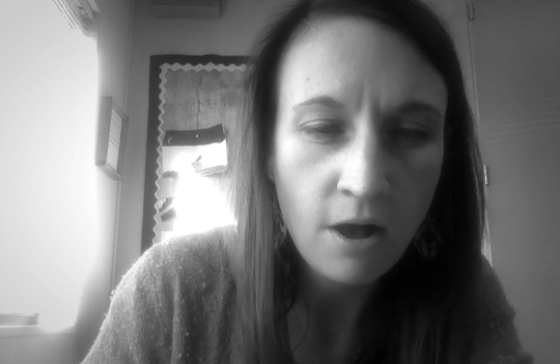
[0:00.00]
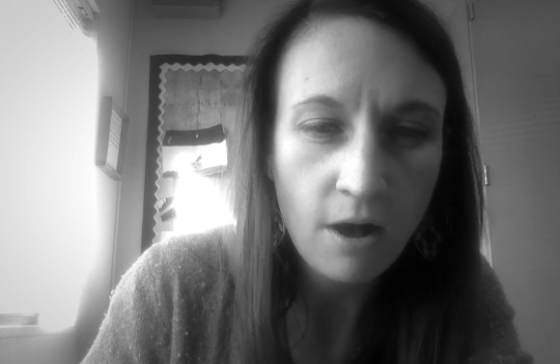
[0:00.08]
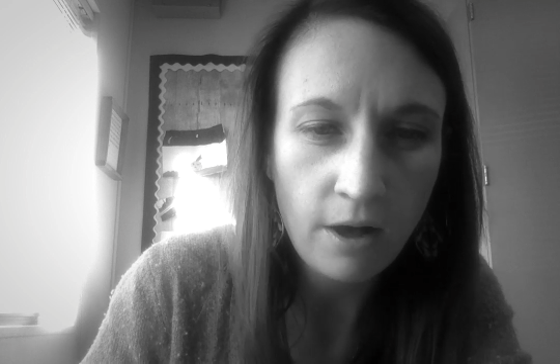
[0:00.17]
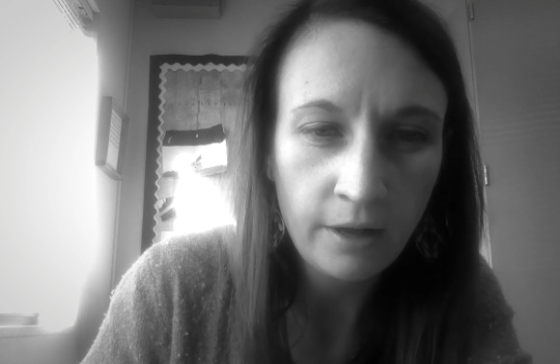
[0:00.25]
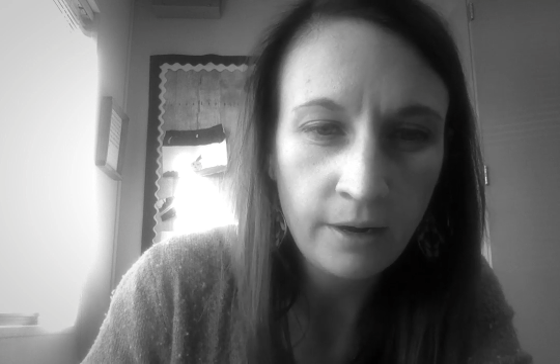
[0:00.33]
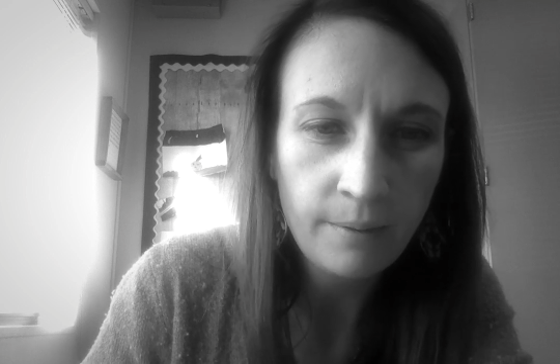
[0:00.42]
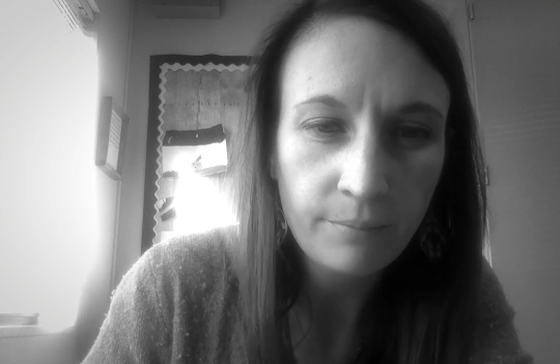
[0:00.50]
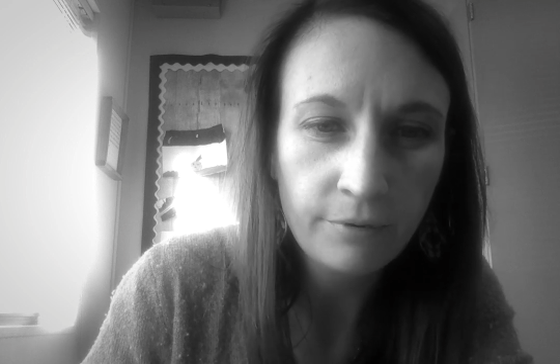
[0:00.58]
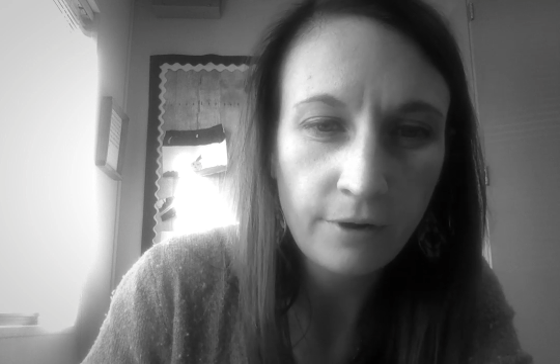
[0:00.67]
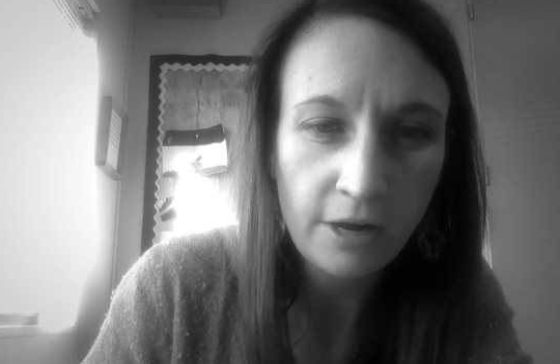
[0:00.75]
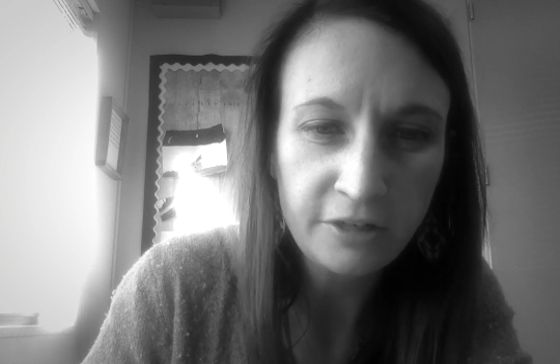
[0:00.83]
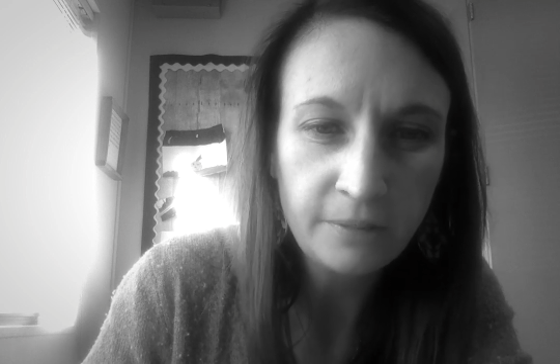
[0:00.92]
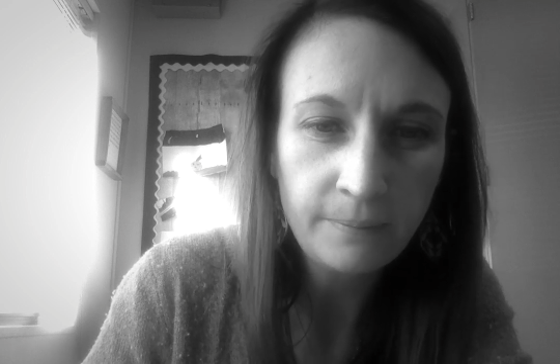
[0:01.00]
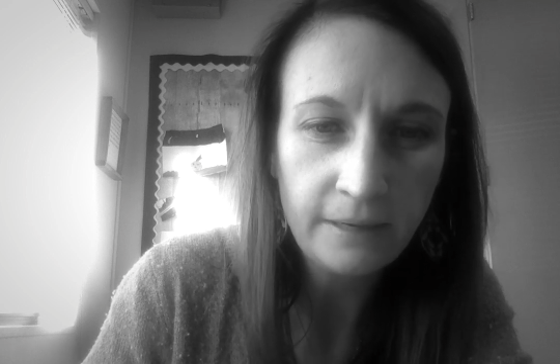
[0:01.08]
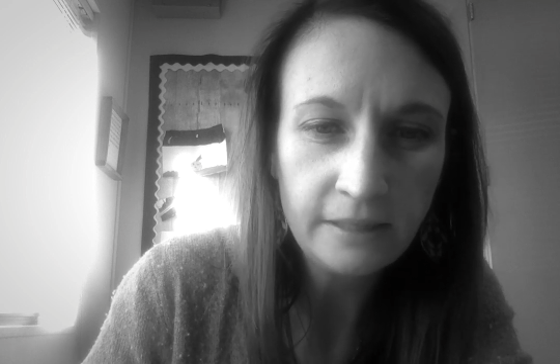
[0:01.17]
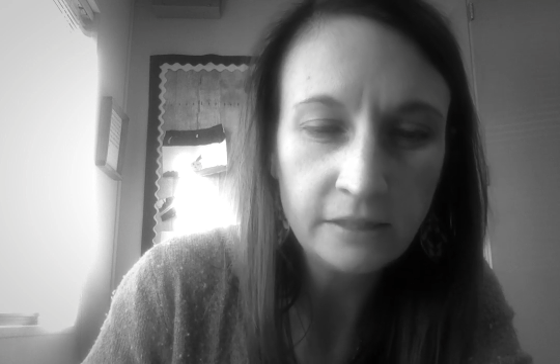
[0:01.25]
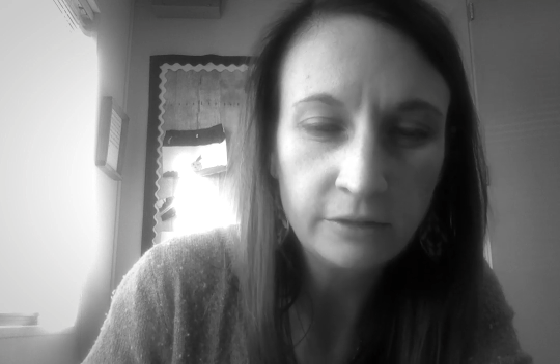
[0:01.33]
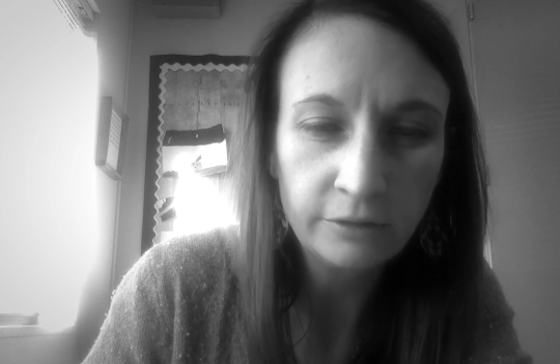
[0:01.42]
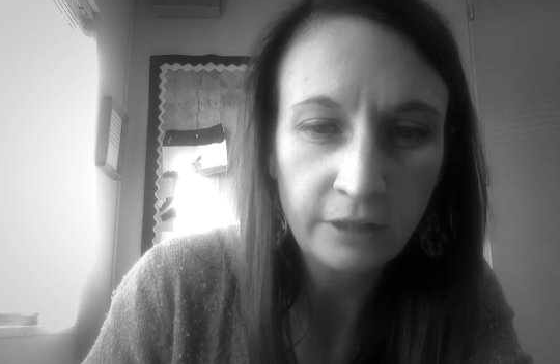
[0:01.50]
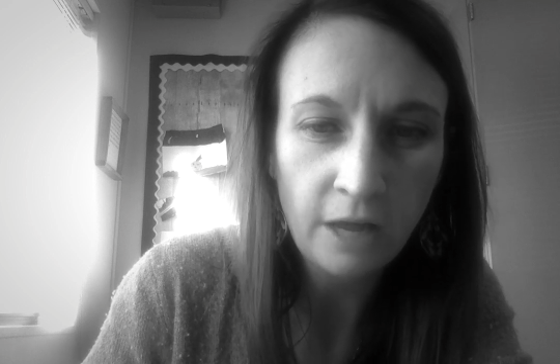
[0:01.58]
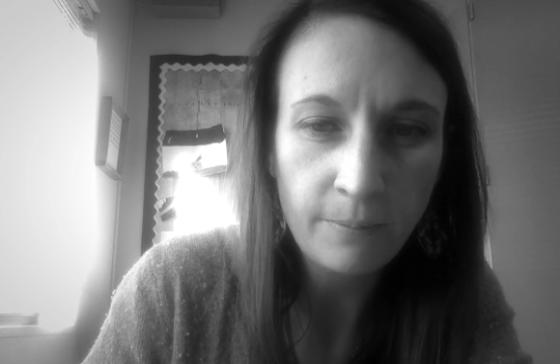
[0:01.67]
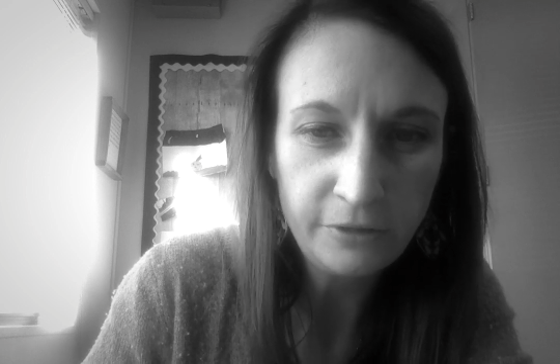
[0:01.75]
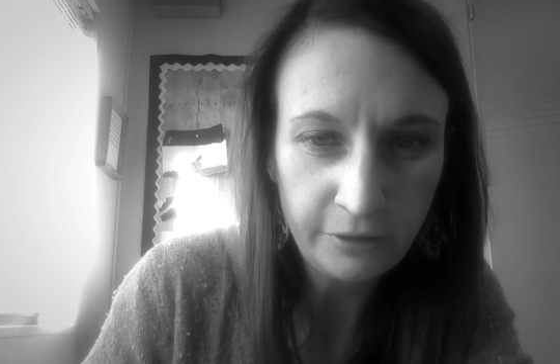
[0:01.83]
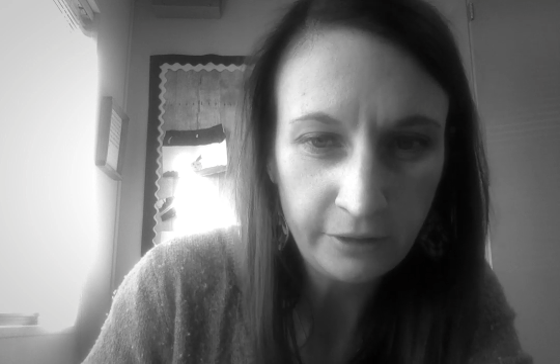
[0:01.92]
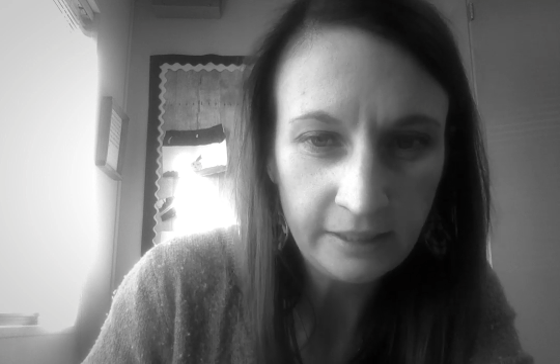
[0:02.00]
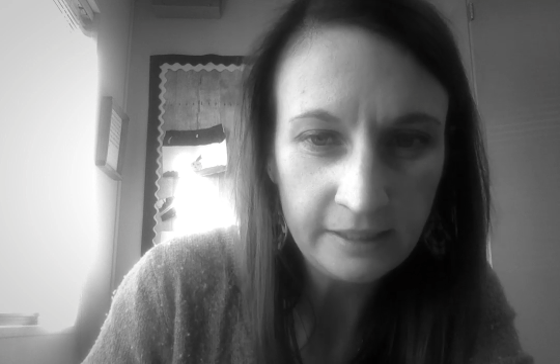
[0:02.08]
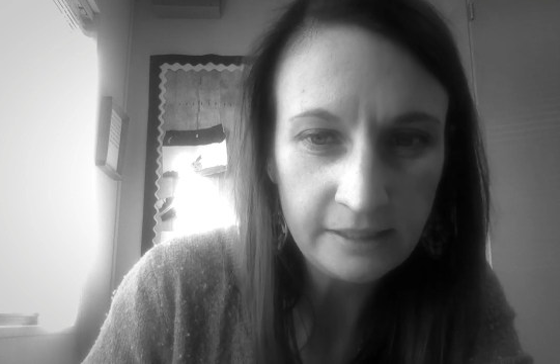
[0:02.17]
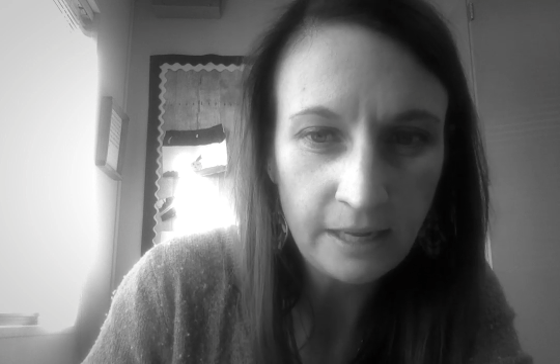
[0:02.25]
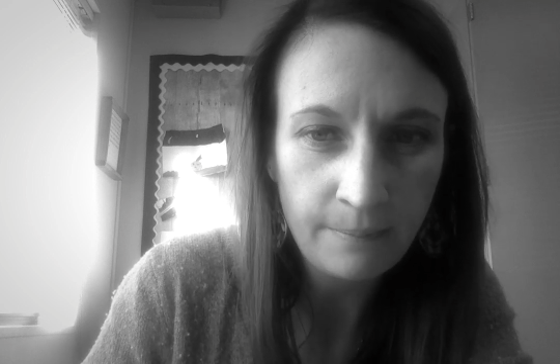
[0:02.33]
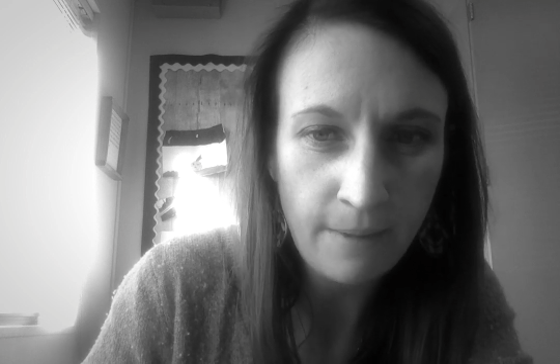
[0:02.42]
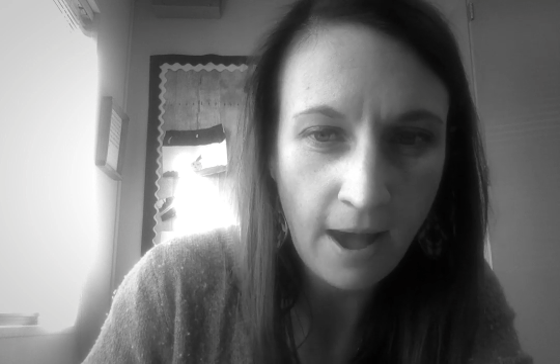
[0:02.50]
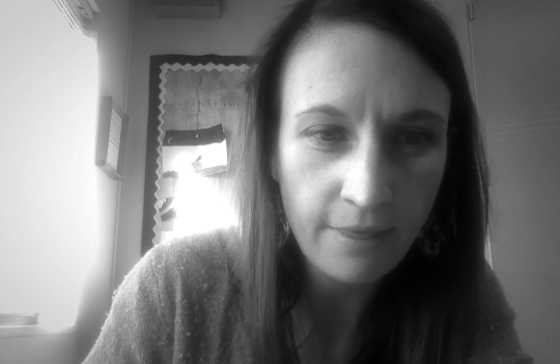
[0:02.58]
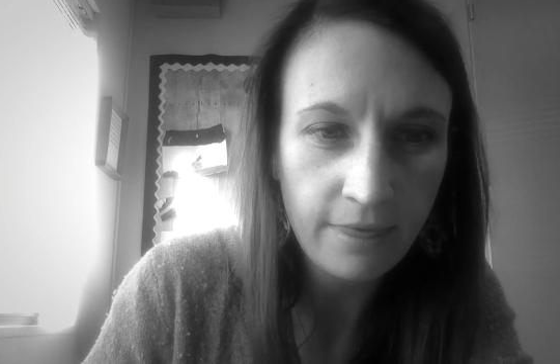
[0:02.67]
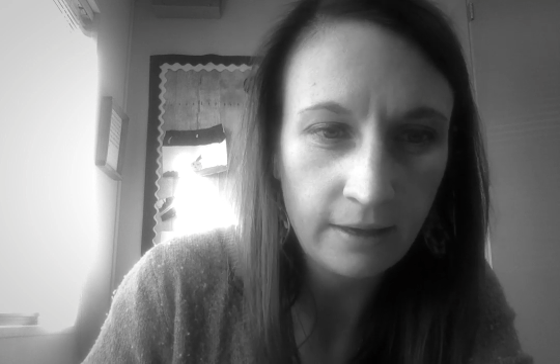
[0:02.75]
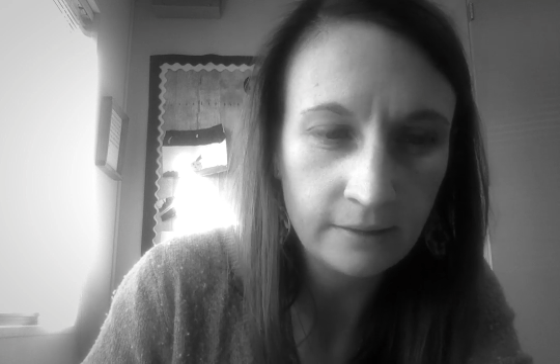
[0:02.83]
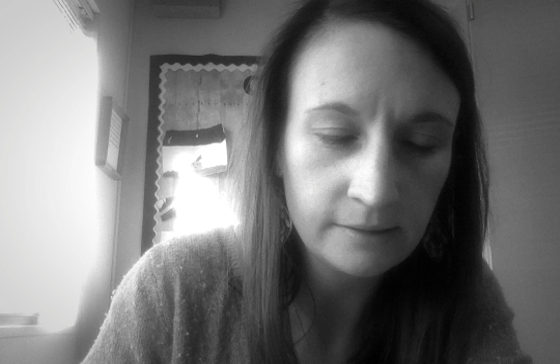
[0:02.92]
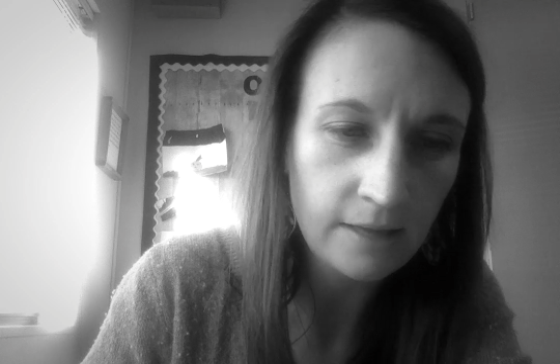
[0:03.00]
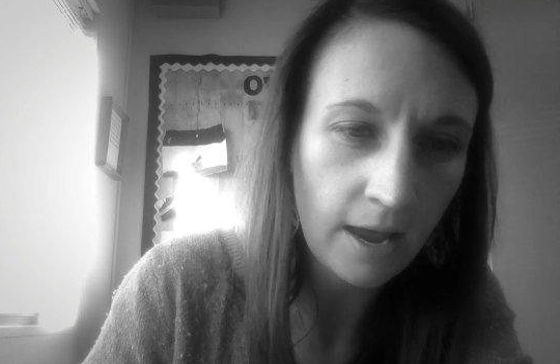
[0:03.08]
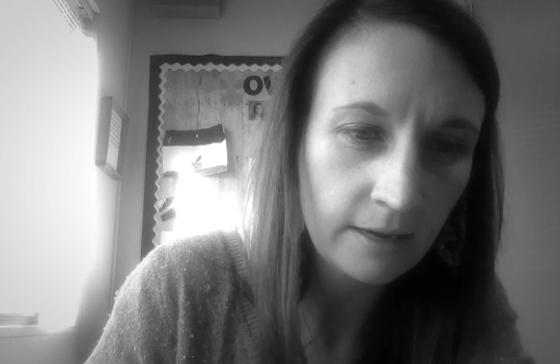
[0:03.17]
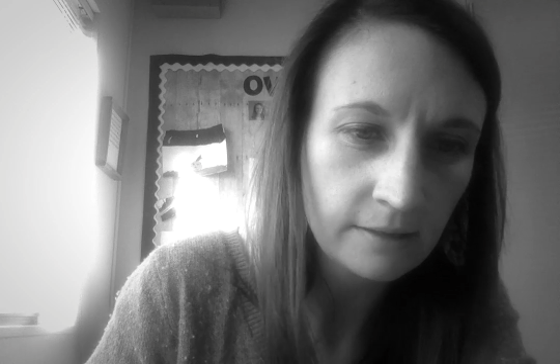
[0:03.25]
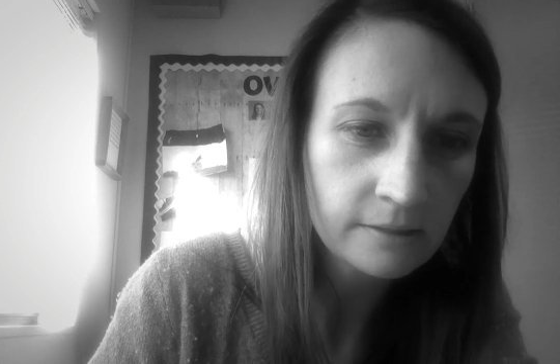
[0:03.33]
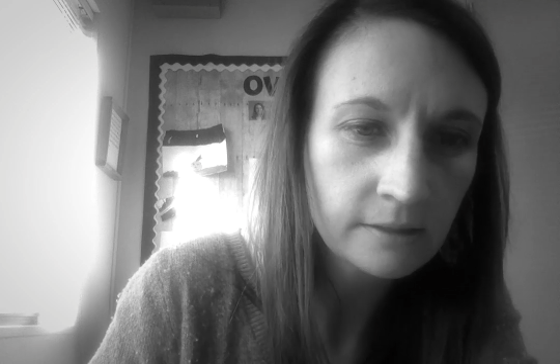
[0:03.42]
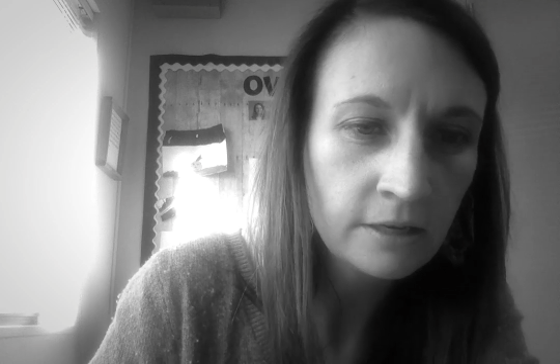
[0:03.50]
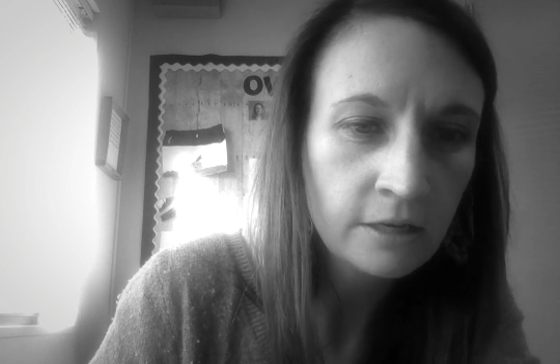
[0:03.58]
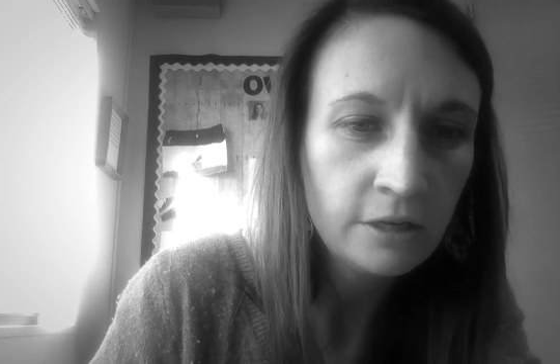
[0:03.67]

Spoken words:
on project-based learning opportunities in math and science.